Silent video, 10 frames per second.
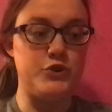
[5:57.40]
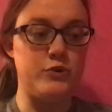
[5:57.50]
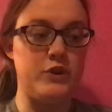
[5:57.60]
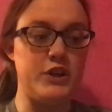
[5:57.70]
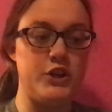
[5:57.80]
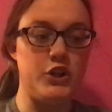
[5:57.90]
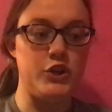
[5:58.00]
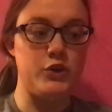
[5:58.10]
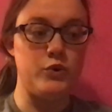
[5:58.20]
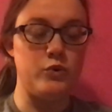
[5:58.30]
a
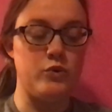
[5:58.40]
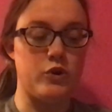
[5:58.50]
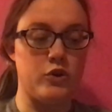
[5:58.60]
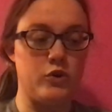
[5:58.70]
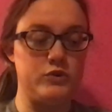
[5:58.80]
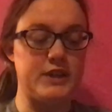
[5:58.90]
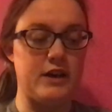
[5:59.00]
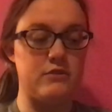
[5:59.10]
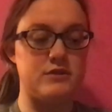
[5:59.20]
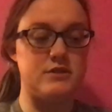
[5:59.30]
new or old
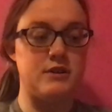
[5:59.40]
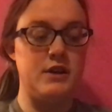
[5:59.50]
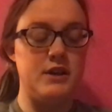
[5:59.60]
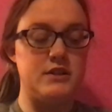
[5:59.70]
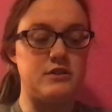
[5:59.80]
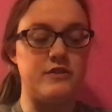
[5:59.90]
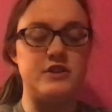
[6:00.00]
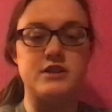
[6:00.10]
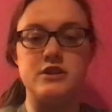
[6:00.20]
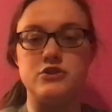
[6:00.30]
house. So this
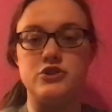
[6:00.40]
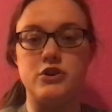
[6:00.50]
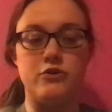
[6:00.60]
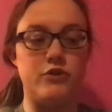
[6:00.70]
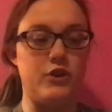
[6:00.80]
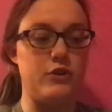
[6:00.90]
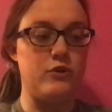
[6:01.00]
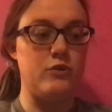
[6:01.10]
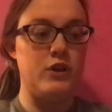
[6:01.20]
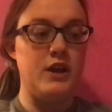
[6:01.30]
can show you,
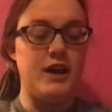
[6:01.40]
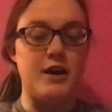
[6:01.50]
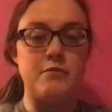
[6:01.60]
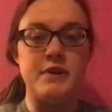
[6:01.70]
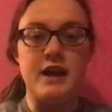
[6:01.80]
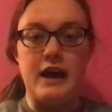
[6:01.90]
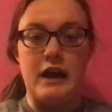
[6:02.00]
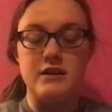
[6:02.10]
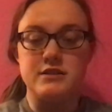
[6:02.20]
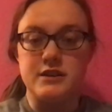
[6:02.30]
I'm going to
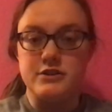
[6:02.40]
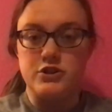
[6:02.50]
ask, is your